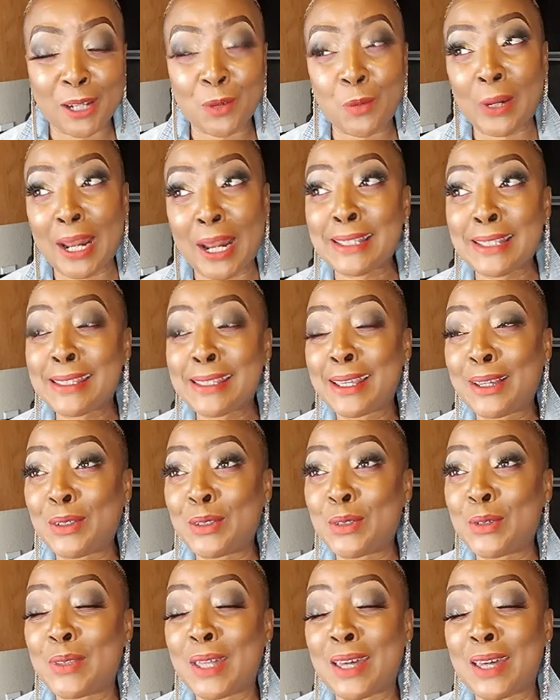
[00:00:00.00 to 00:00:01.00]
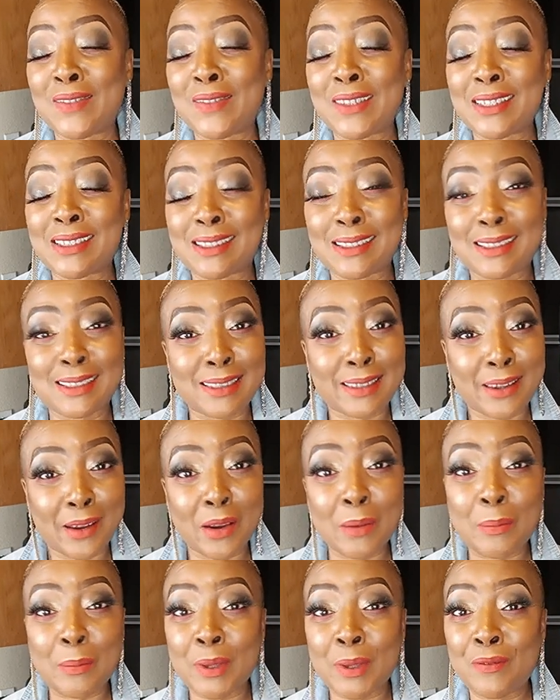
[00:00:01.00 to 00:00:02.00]
When I tell you that this is
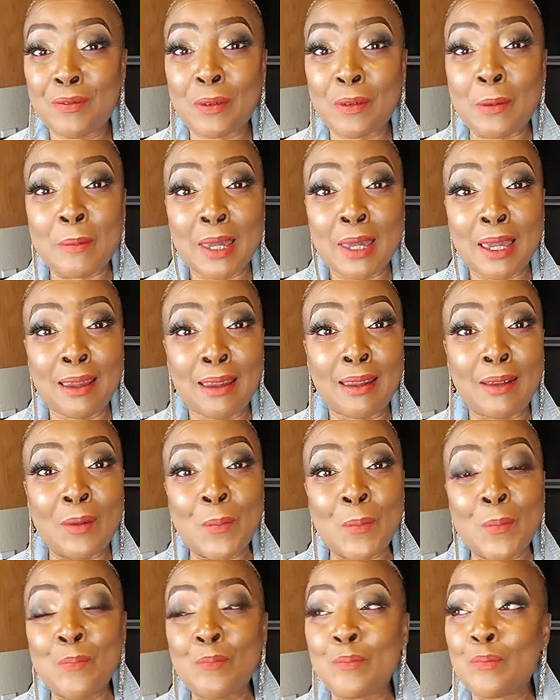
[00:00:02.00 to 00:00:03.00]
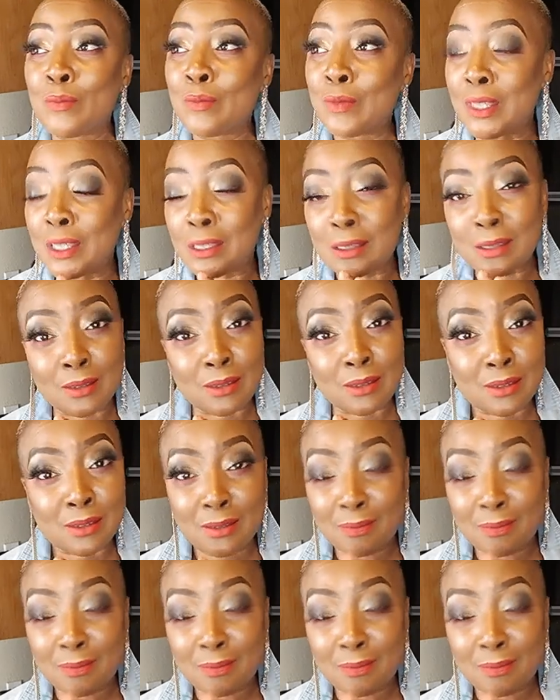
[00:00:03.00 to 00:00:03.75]
therapy for me, this is